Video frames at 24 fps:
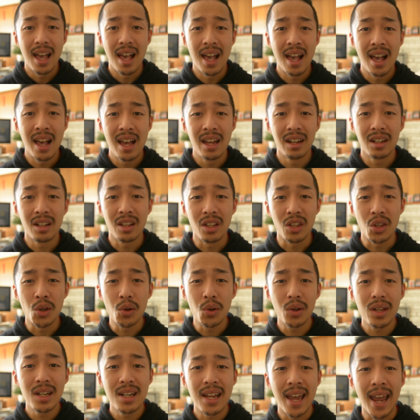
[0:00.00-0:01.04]
And you
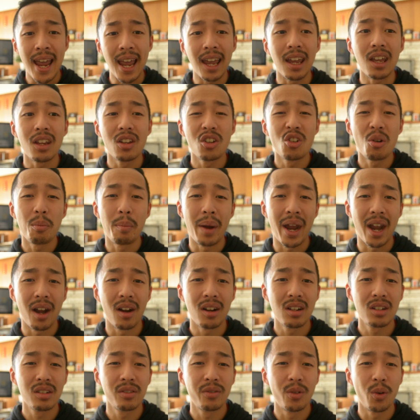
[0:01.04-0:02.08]
can hate your
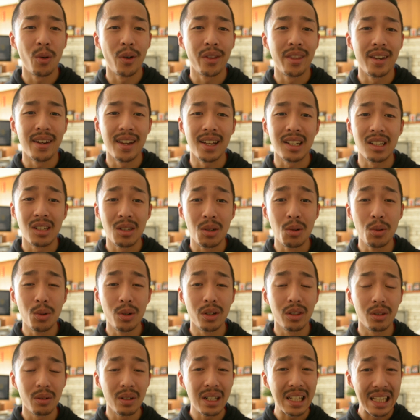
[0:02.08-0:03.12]
parents for the next 2 or
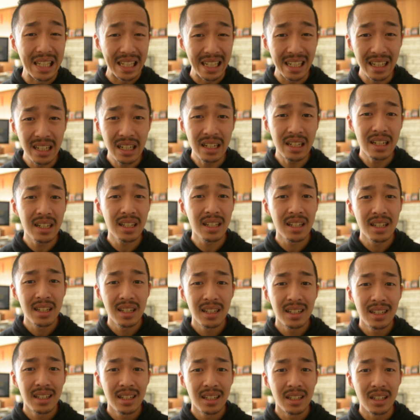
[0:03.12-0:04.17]
3 years,
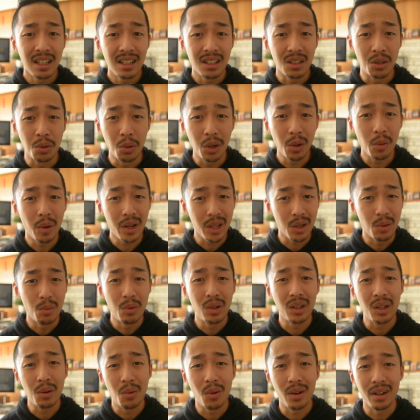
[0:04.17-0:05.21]
doing what you
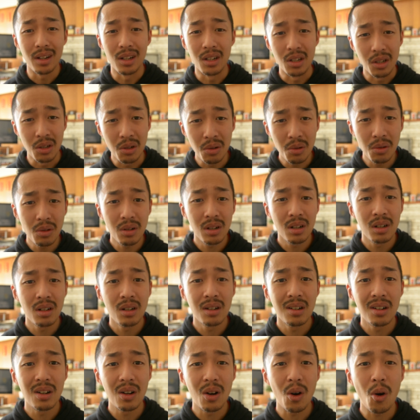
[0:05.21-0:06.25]
really want to do,
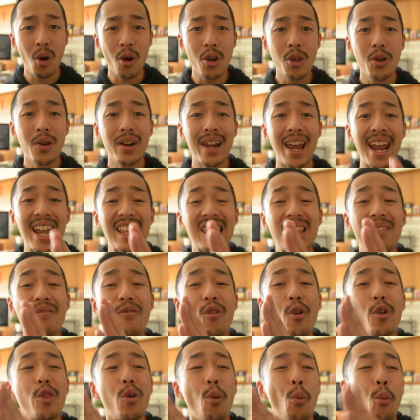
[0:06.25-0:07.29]
or you can hate them
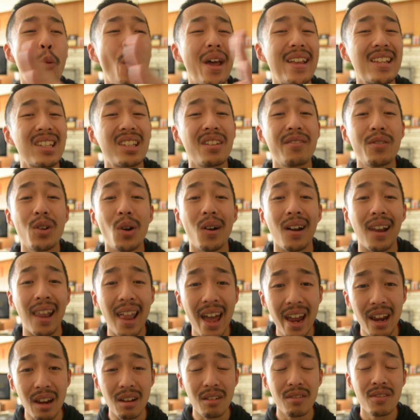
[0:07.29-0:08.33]
for the rest of your
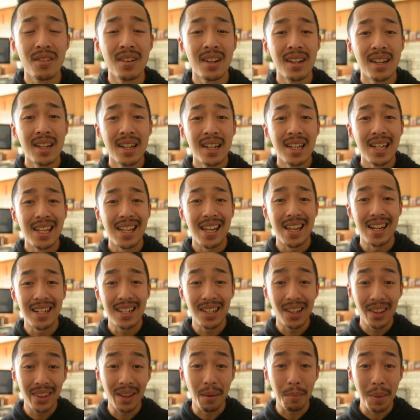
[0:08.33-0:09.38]
life
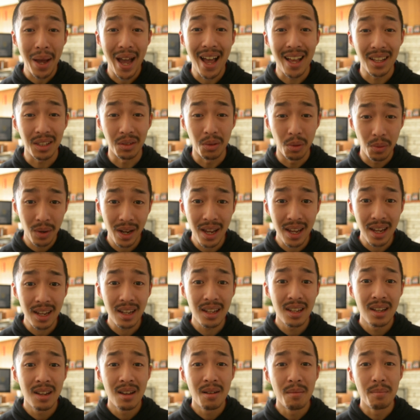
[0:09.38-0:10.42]
until they pass
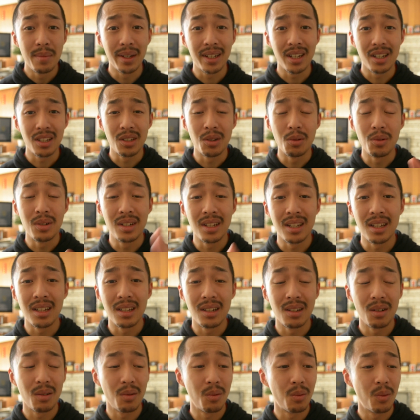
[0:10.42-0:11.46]
away because you
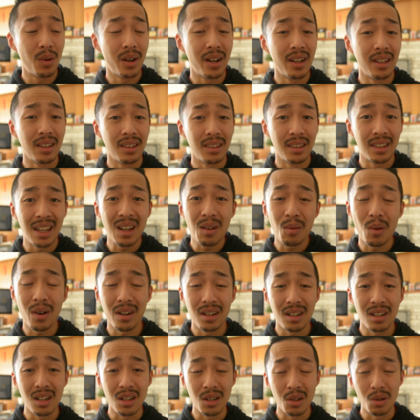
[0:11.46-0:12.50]
did what they
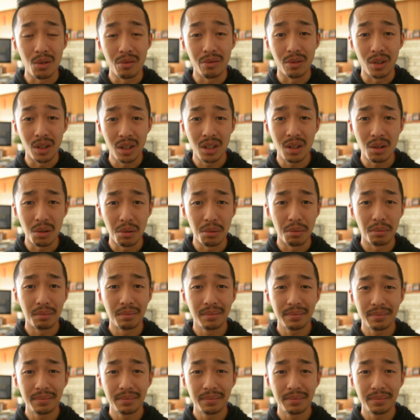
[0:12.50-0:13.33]
wanted to do for you.